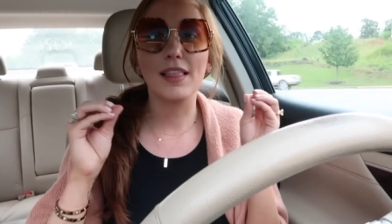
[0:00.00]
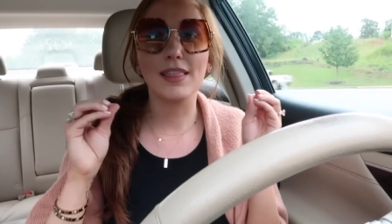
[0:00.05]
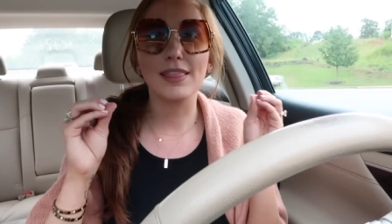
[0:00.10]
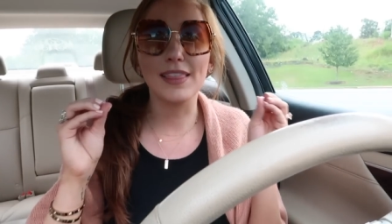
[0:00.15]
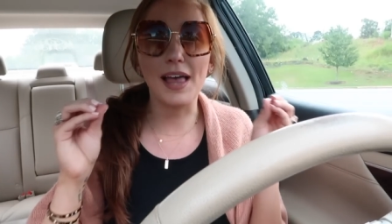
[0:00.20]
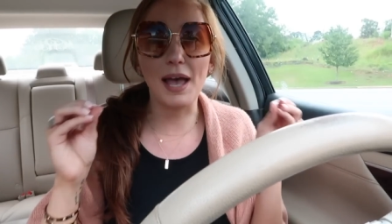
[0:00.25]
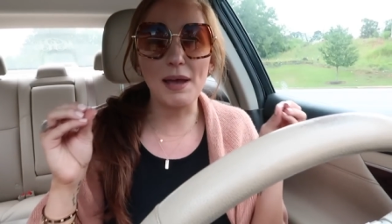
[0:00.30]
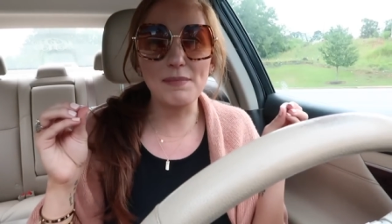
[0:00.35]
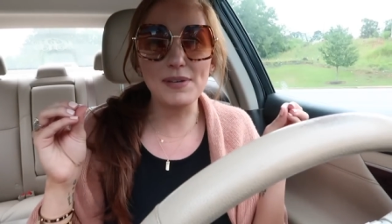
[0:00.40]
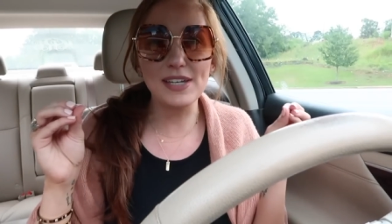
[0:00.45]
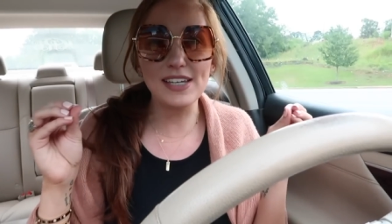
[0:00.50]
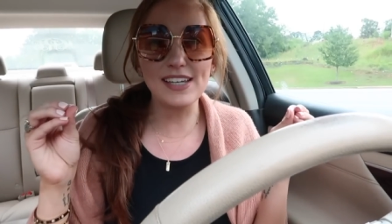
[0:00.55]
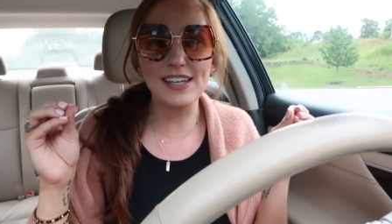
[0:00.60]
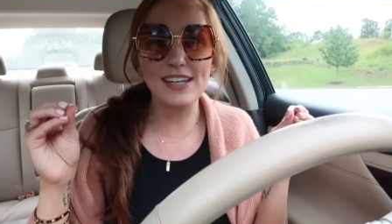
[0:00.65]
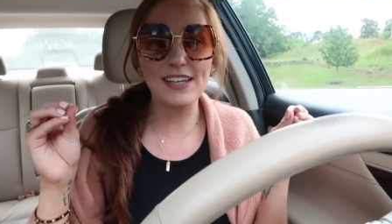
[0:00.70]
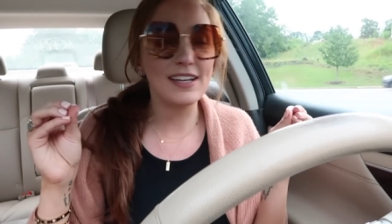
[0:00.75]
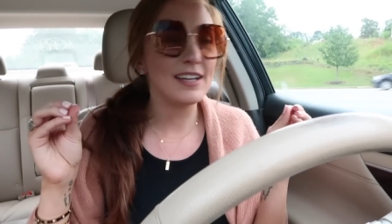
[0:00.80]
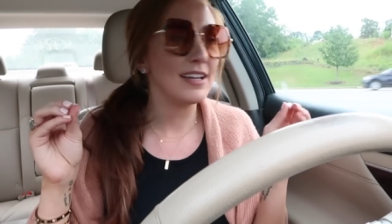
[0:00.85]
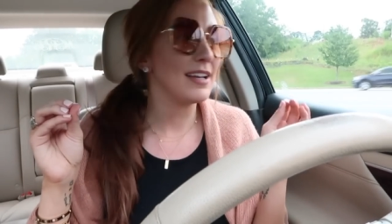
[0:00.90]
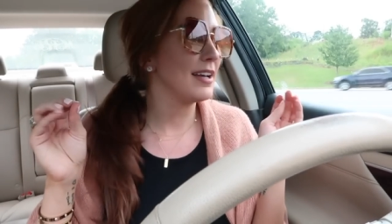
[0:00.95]
let
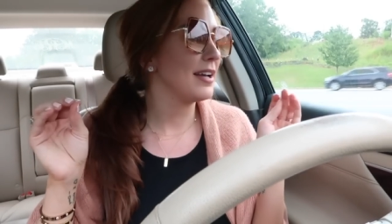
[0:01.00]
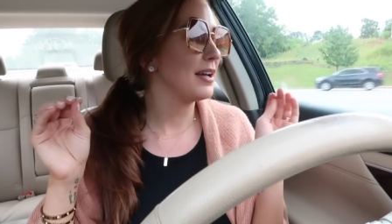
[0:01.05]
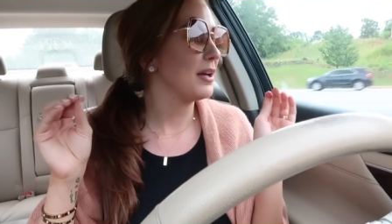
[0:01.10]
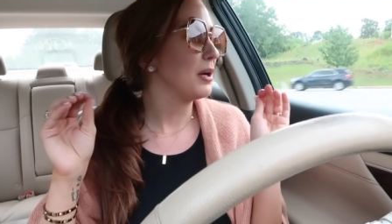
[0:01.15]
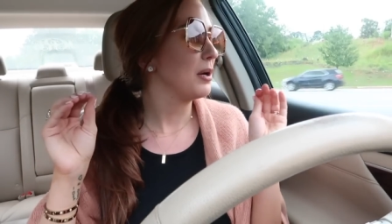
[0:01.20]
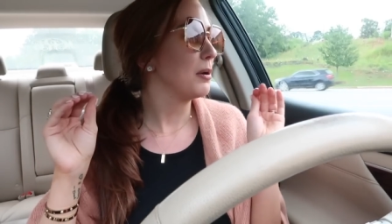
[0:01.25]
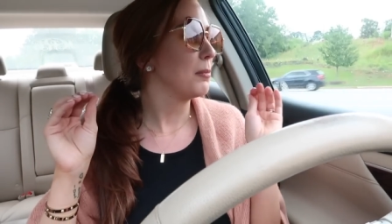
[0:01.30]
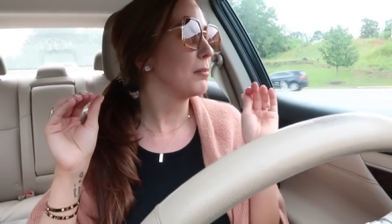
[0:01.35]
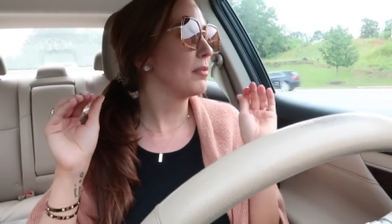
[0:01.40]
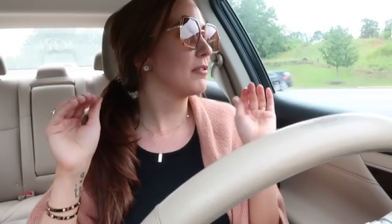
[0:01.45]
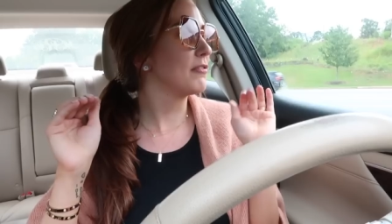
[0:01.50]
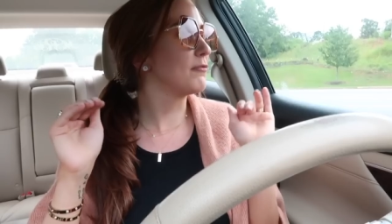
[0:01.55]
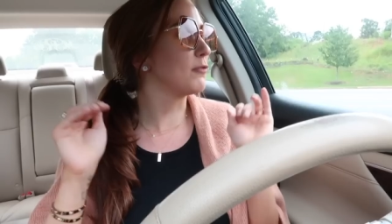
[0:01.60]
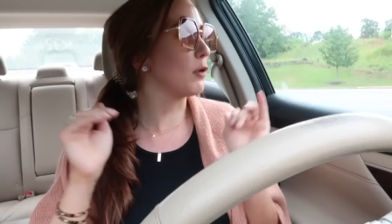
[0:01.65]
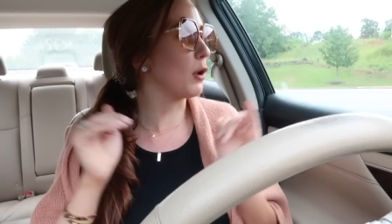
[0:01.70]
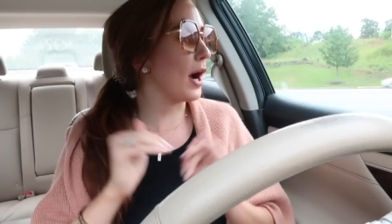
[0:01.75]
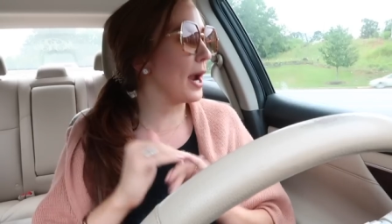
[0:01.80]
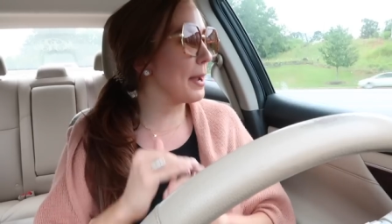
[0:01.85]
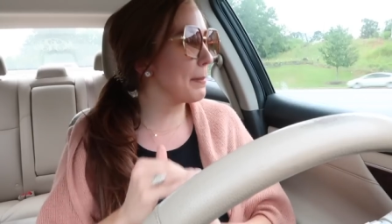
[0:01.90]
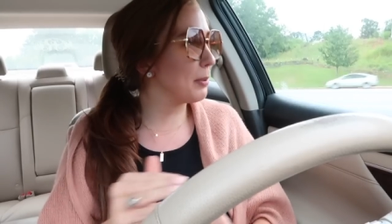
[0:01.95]
me,
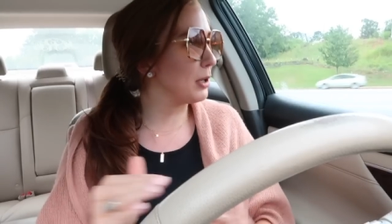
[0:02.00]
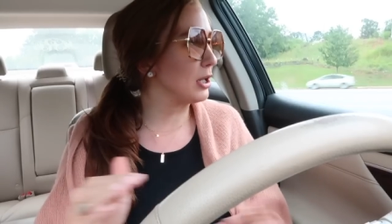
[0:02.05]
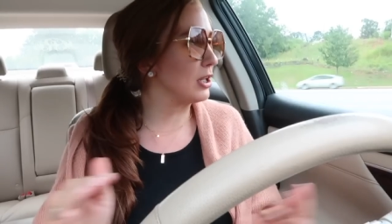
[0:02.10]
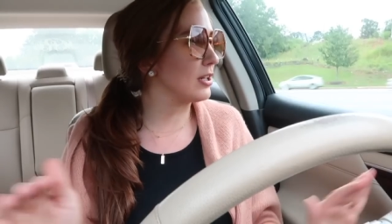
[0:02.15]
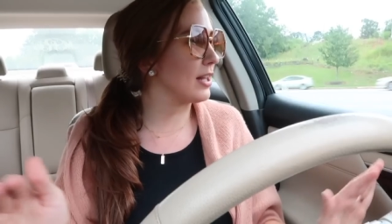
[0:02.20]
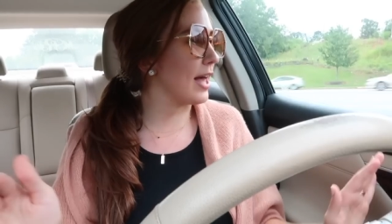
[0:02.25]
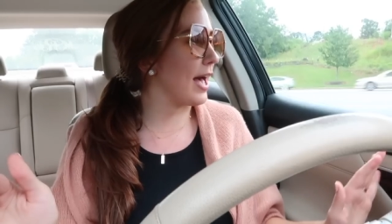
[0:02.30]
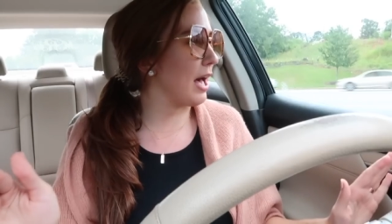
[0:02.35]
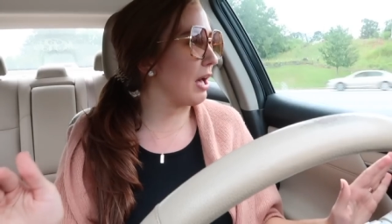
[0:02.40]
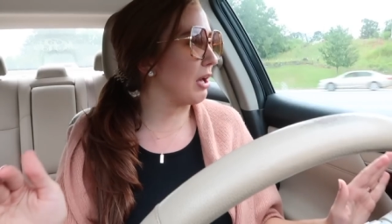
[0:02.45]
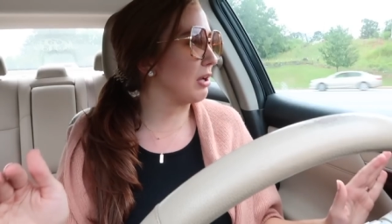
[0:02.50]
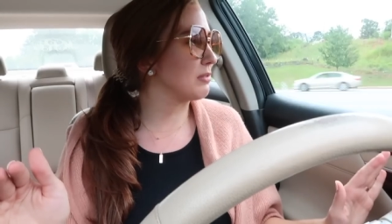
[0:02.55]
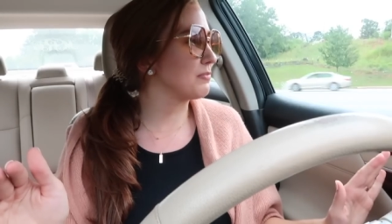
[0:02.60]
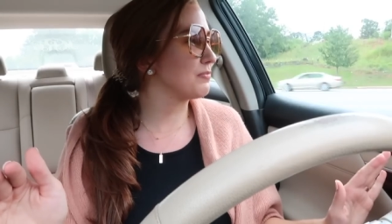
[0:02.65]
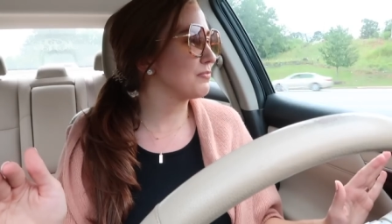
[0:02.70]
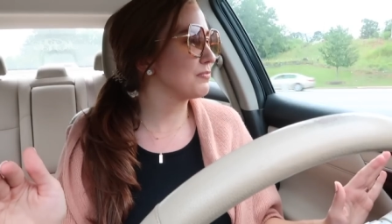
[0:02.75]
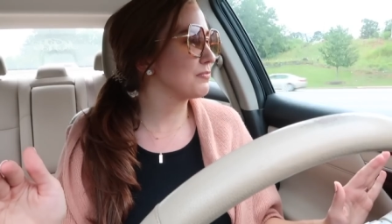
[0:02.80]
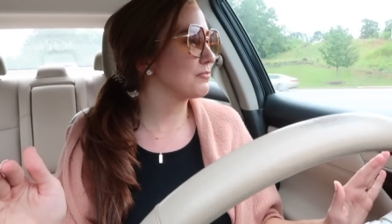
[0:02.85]
before I pull out